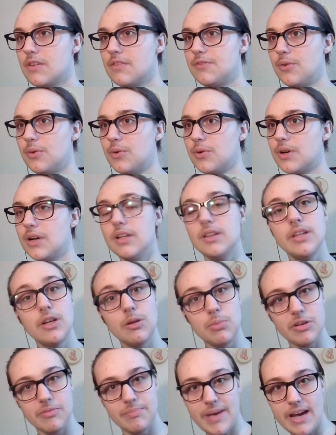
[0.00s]
For a little
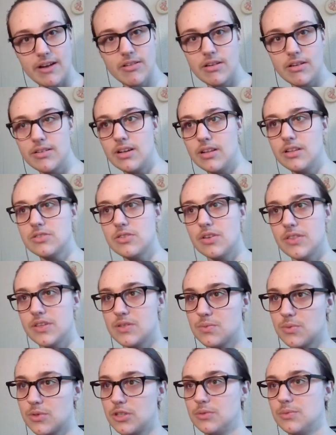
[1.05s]
bit of background knowledge on
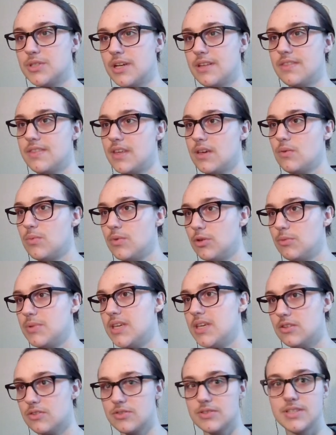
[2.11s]
this world, which I think will be
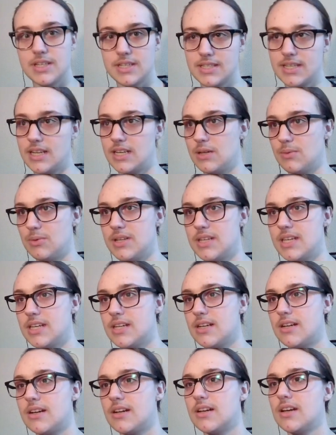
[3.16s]
interesting to anyone
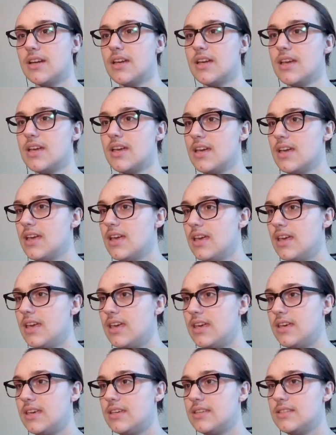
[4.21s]
here,
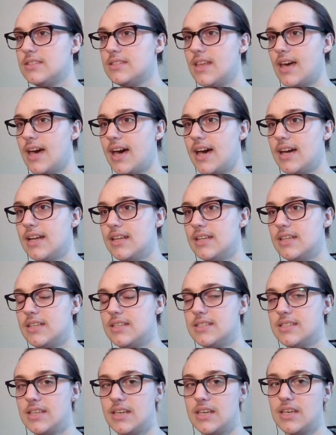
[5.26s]
is that it
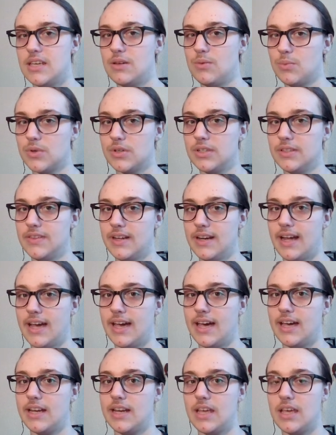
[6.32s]
is a world that
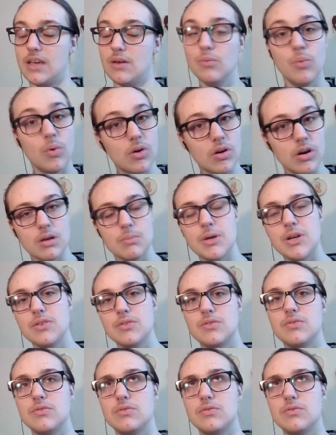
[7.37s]
had a war about